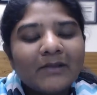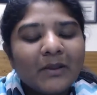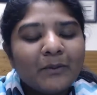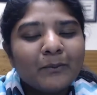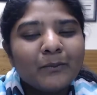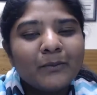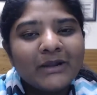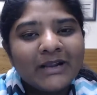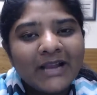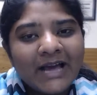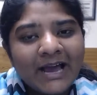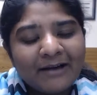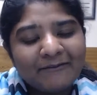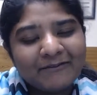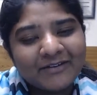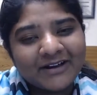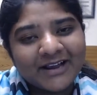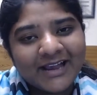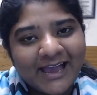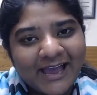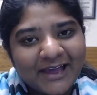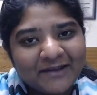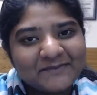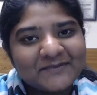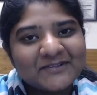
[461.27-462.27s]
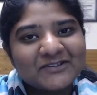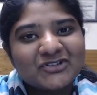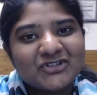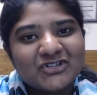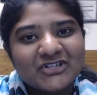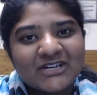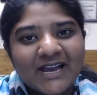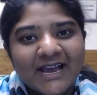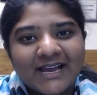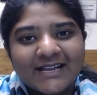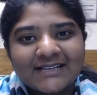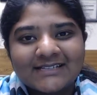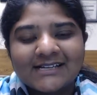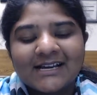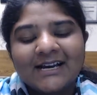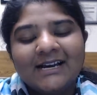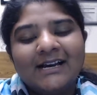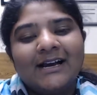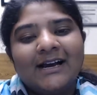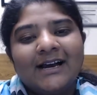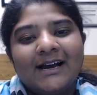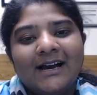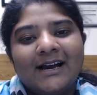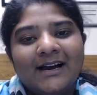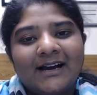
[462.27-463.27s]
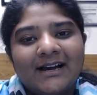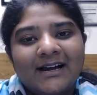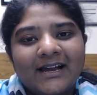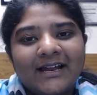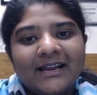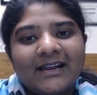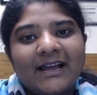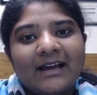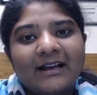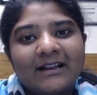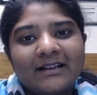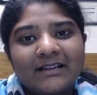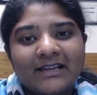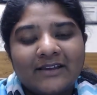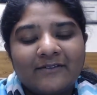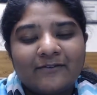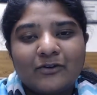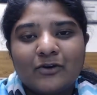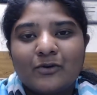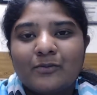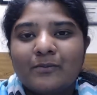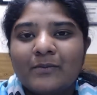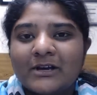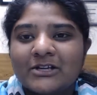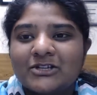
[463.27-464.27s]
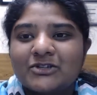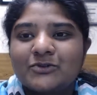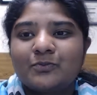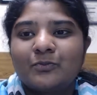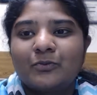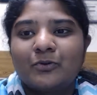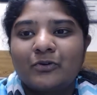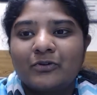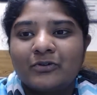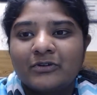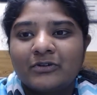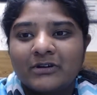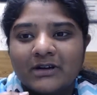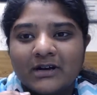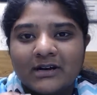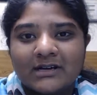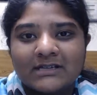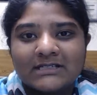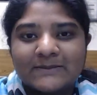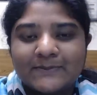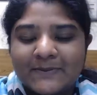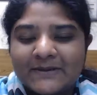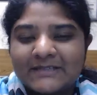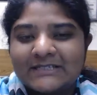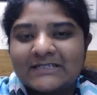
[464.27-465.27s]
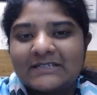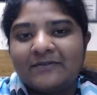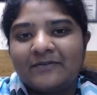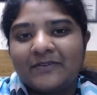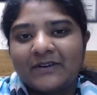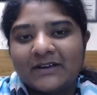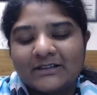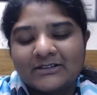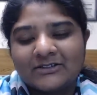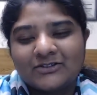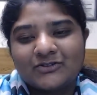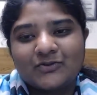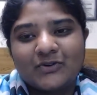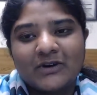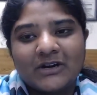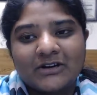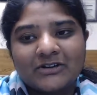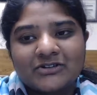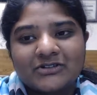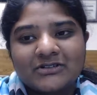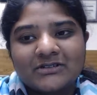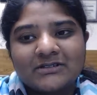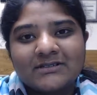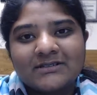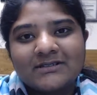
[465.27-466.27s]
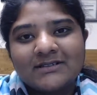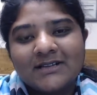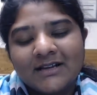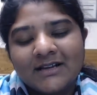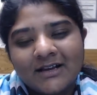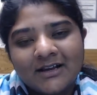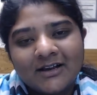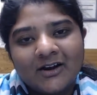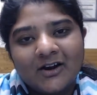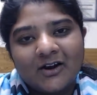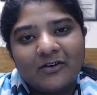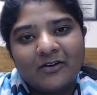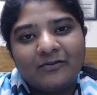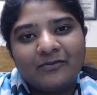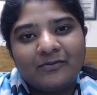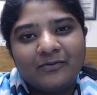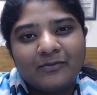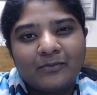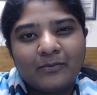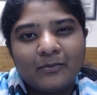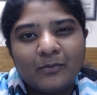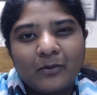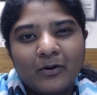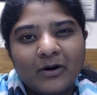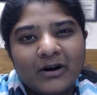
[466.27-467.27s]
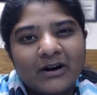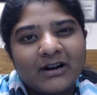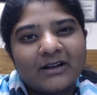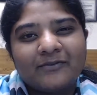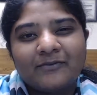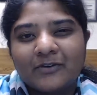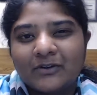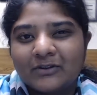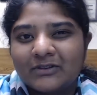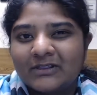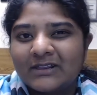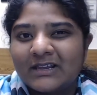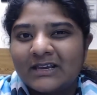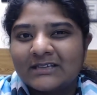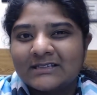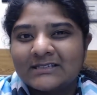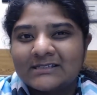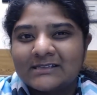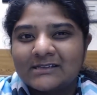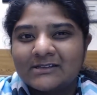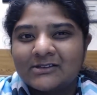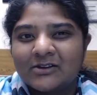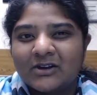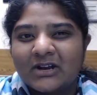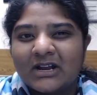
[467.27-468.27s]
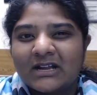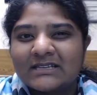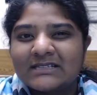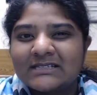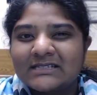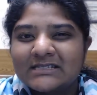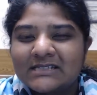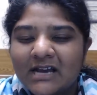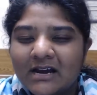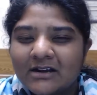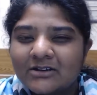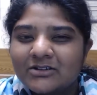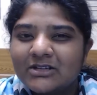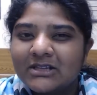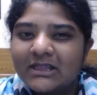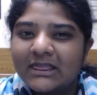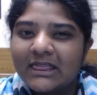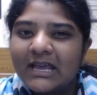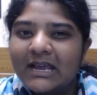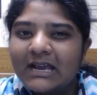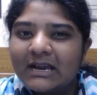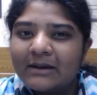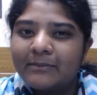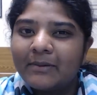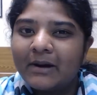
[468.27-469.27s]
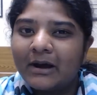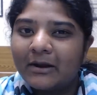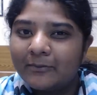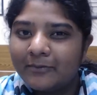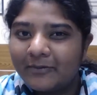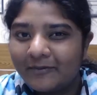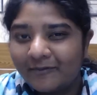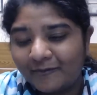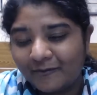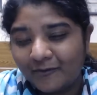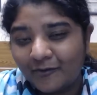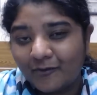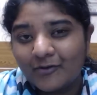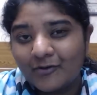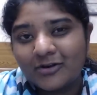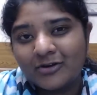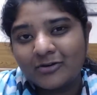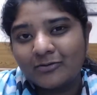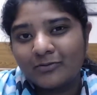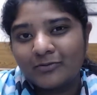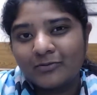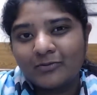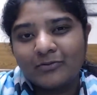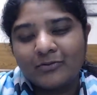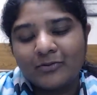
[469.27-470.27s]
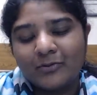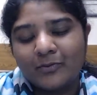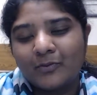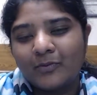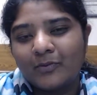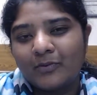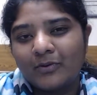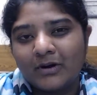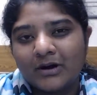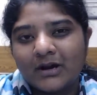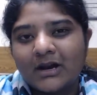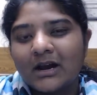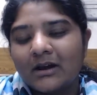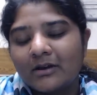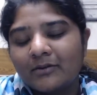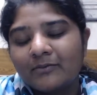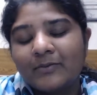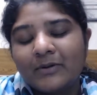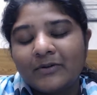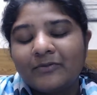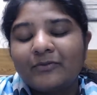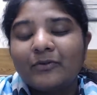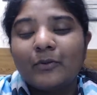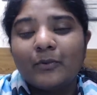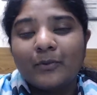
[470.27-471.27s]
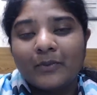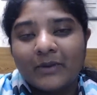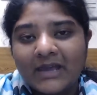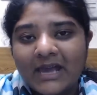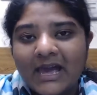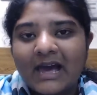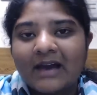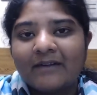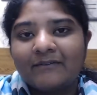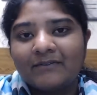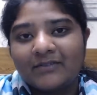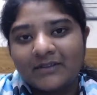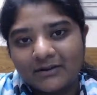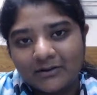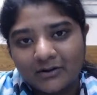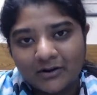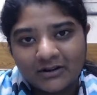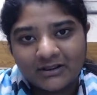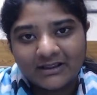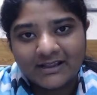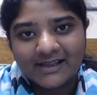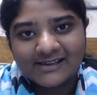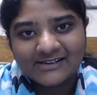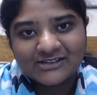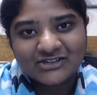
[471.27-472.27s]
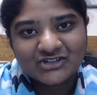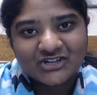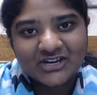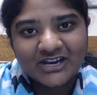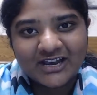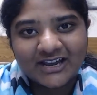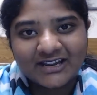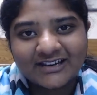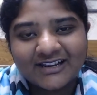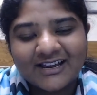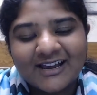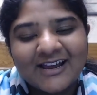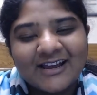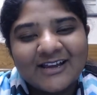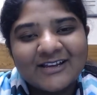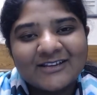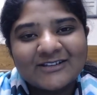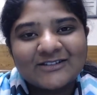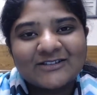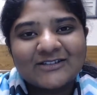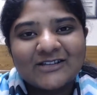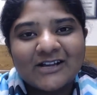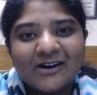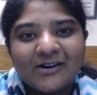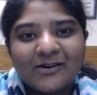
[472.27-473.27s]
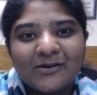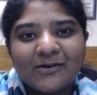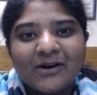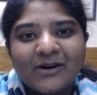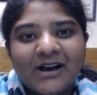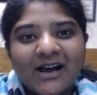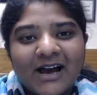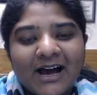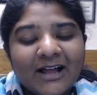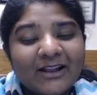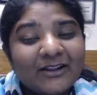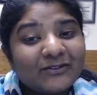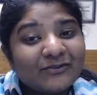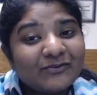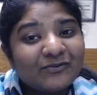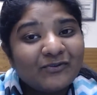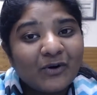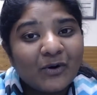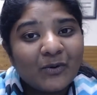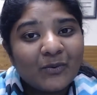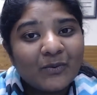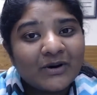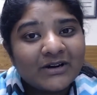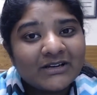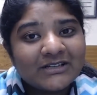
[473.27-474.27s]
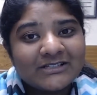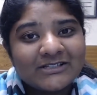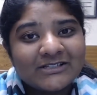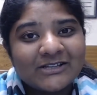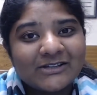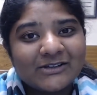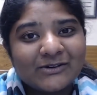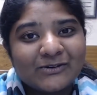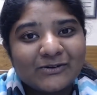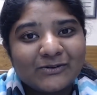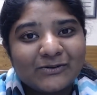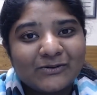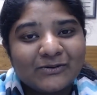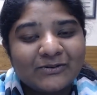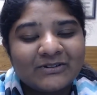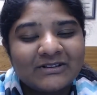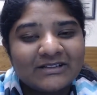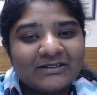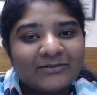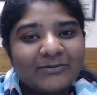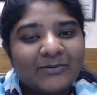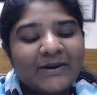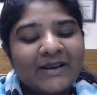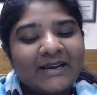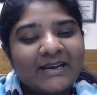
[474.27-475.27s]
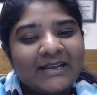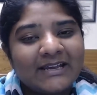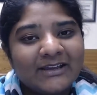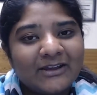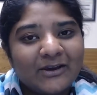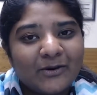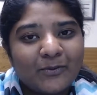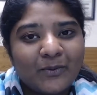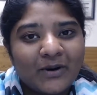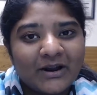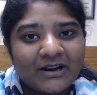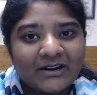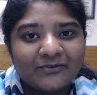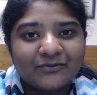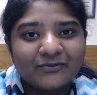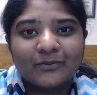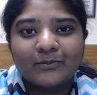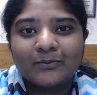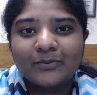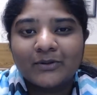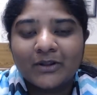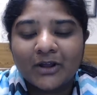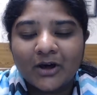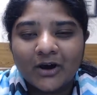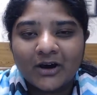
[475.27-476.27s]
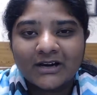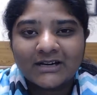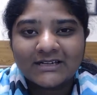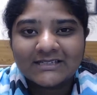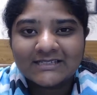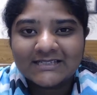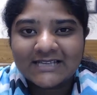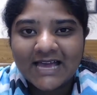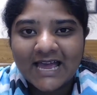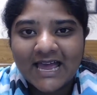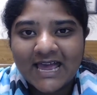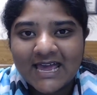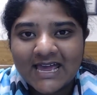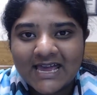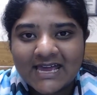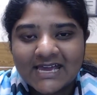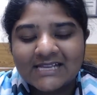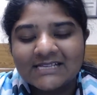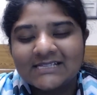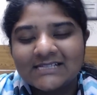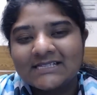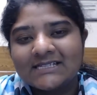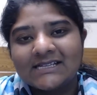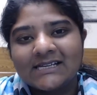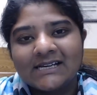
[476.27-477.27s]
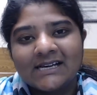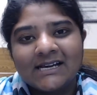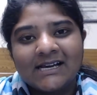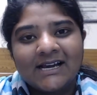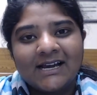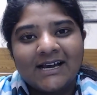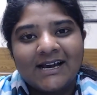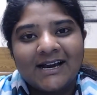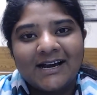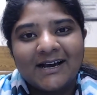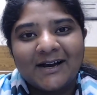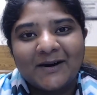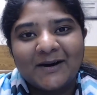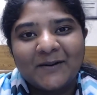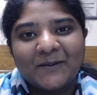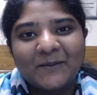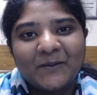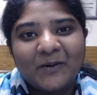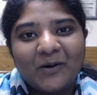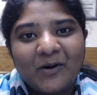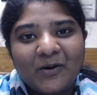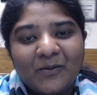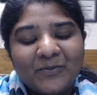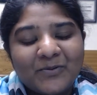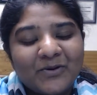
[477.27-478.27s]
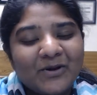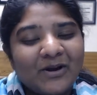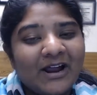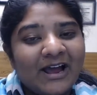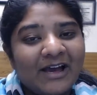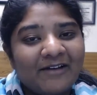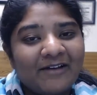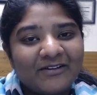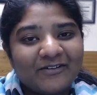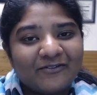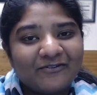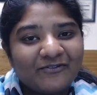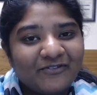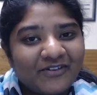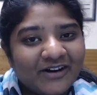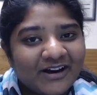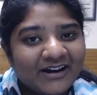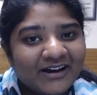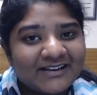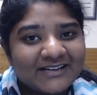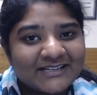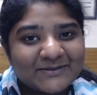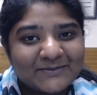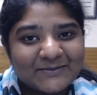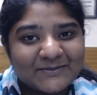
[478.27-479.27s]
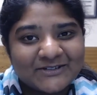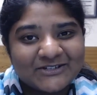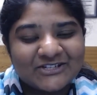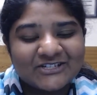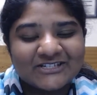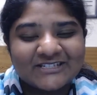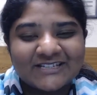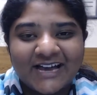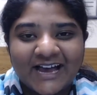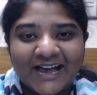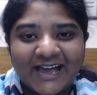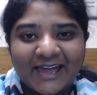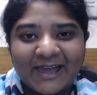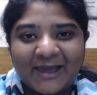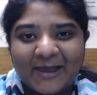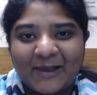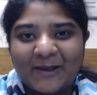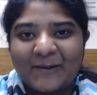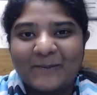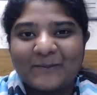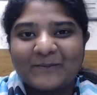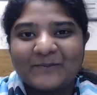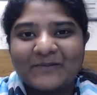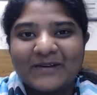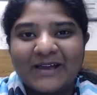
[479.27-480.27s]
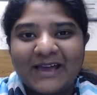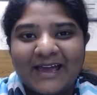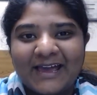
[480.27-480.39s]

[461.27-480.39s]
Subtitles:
We'll have a Canvas chat, and I'll give you much more specific instructions of what are a few things that you can start to think about before we have that online chat. So I look forward to reading your wonderful blogs, and hope you're having fun as much as I am.